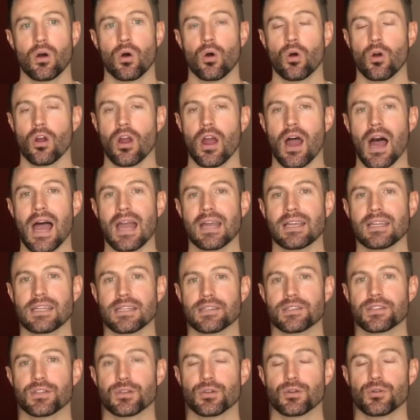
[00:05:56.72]
or I
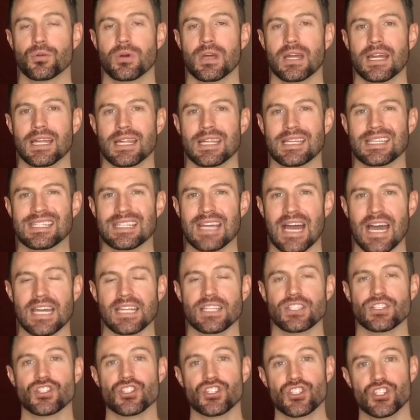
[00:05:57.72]
need to
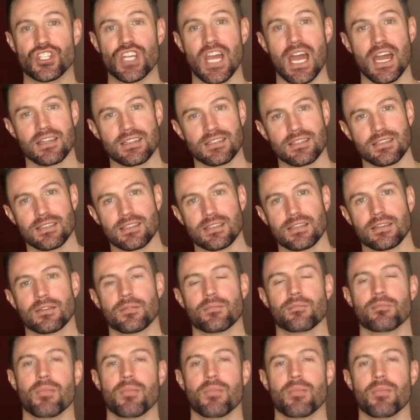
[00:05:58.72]
digest